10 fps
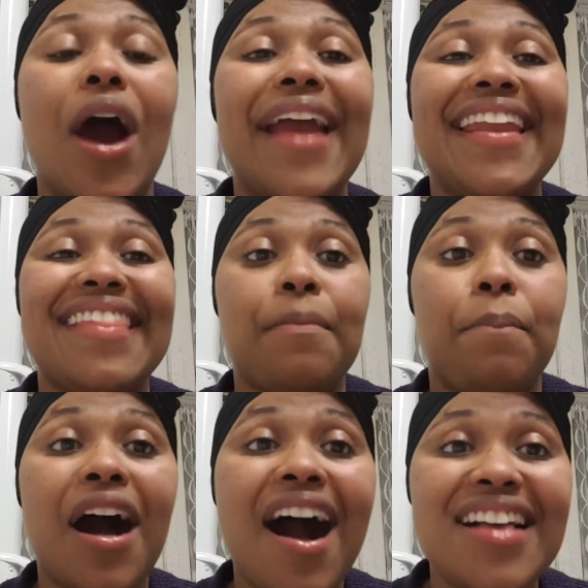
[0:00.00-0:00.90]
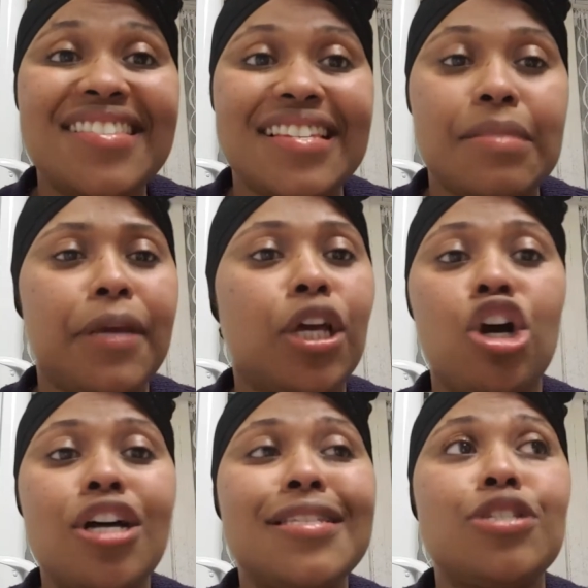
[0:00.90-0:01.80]
another person
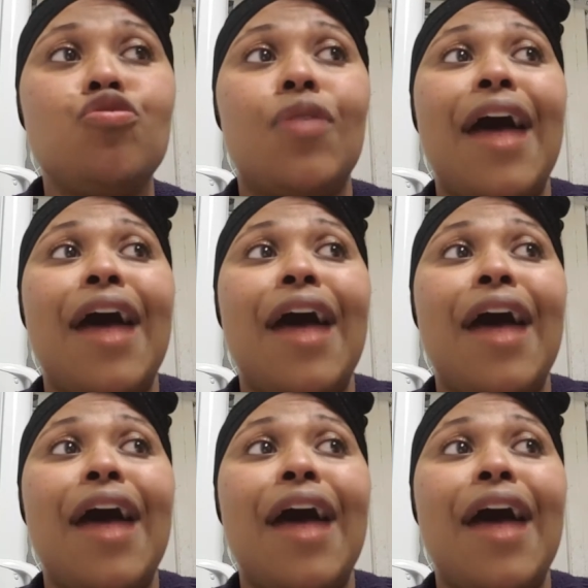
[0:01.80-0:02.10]
because you